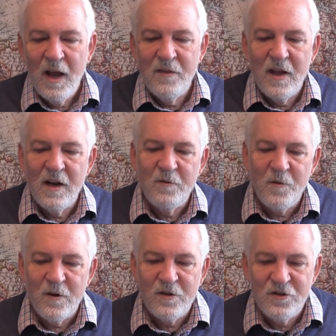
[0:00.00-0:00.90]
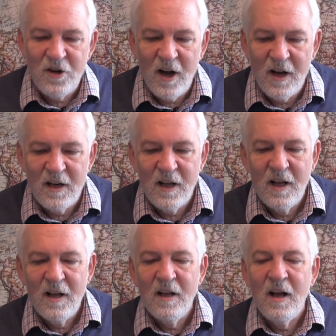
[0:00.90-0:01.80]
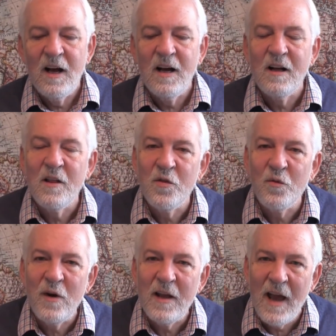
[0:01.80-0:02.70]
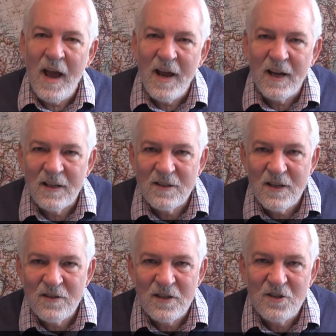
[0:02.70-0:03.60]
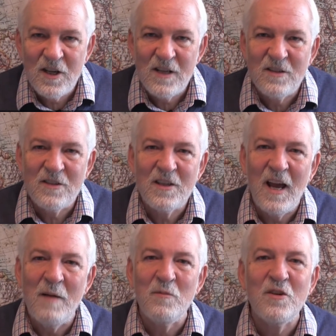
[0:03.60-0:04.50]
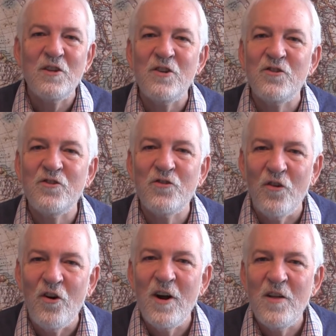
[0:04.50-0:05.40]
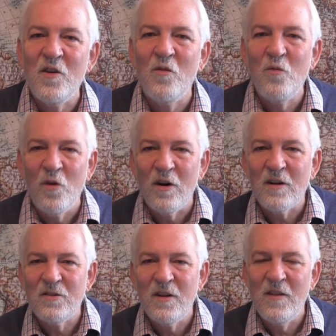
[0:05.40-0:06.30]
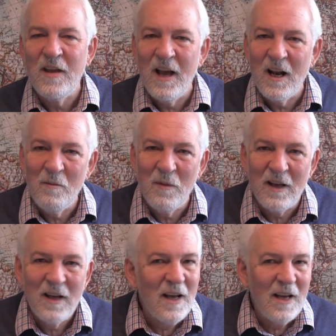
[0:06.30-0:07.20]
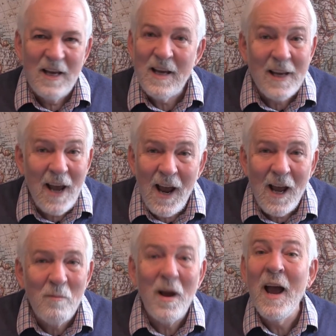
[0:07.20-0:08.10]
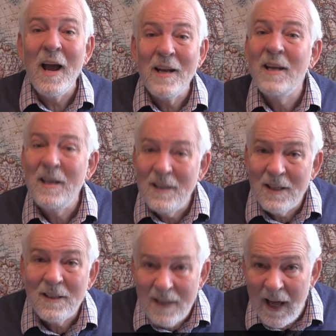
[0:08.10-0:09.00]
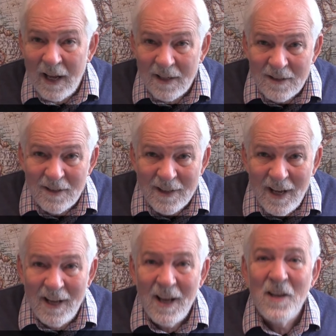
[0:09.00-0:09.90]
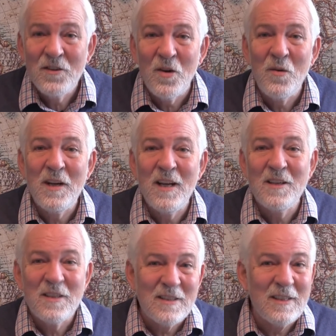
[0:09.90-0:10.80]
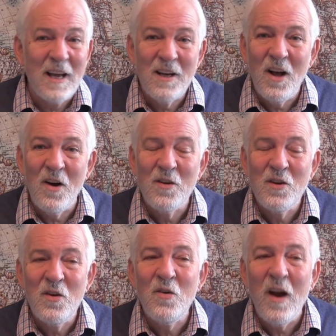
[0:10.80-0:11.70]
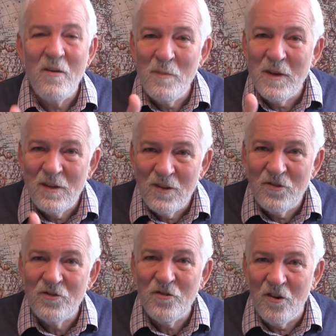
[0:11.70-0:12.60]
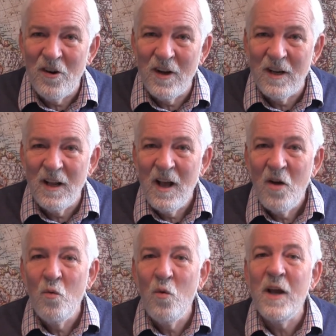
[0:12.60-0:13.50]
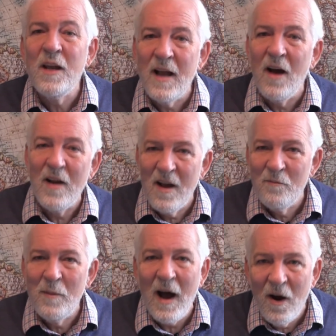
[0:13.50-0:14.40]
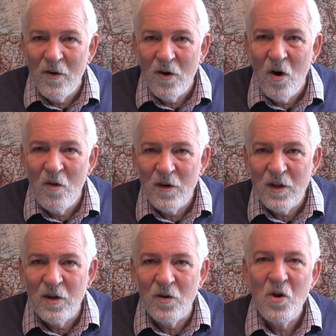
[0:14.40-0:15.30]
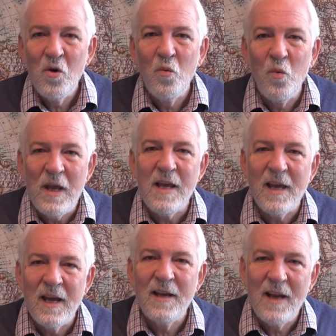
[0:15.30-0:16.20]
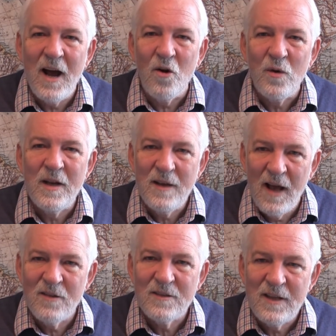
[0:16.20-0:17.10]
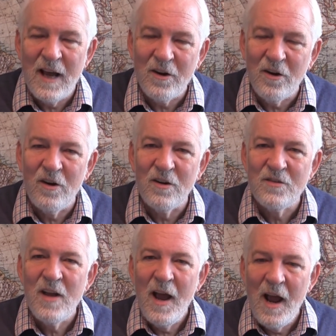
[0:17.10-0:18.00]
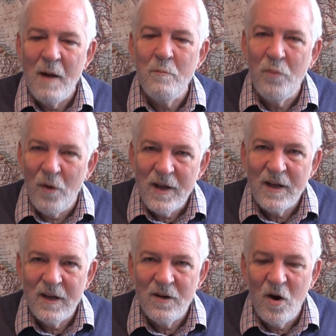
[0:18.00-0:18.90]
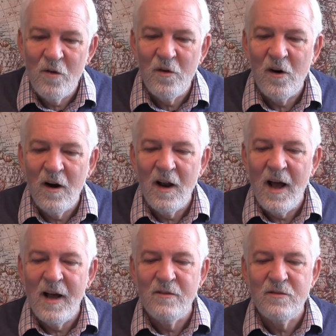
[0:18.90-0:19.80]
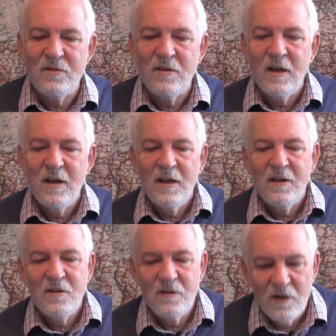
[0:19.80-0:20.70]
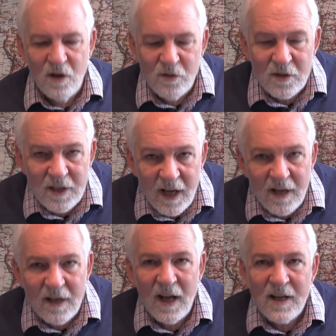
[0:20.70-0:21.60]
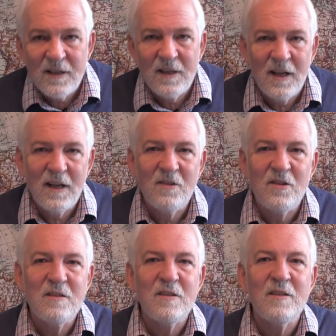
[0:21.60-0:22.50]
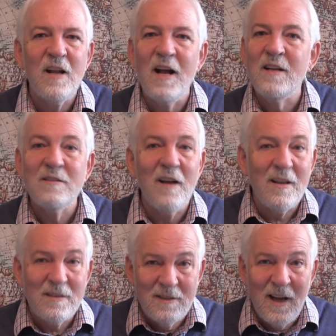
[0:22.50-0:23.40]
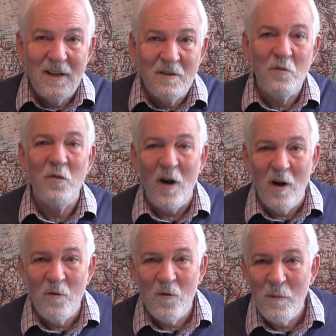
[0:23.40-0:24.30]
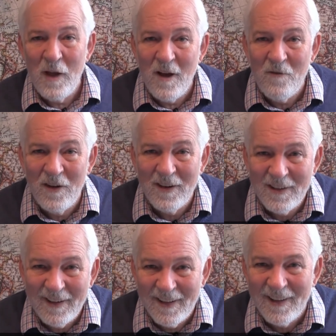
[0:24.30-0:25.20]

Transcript: And then in 1 John 3:8, it says that Jesus came to destroy the works of the enemy. He came and he did that, okay? So we need to say, no, you have been destroyed. We now have power over you. We can now renounce that curse and break it over our lives. Luke 10:19, Jesus said, I saw Satan fall from heaven.